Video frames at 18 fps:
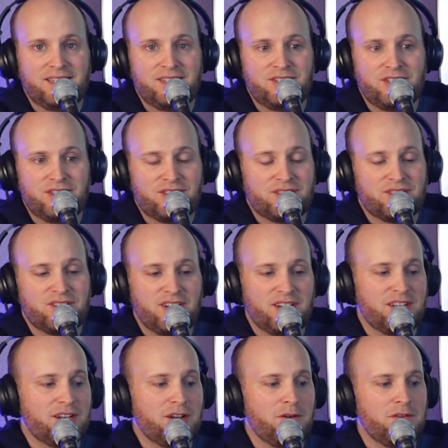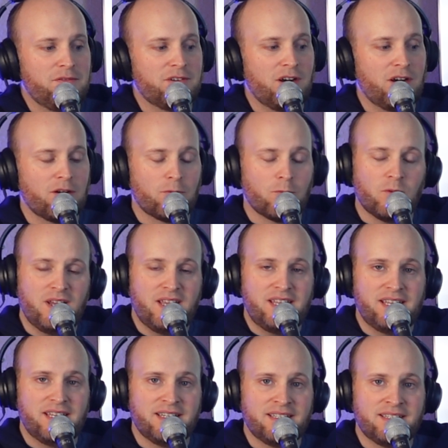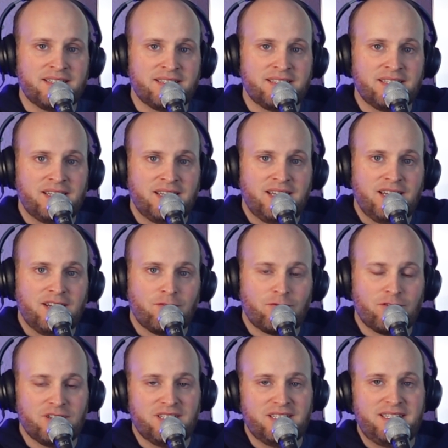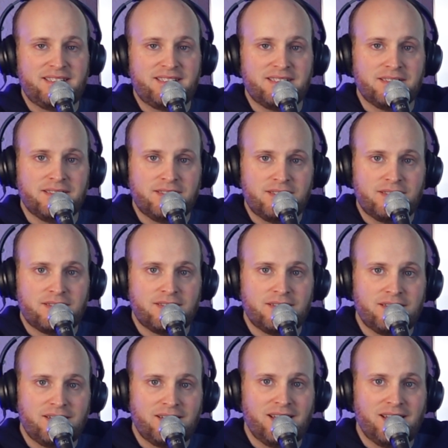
Just gonna go over our weekend releases.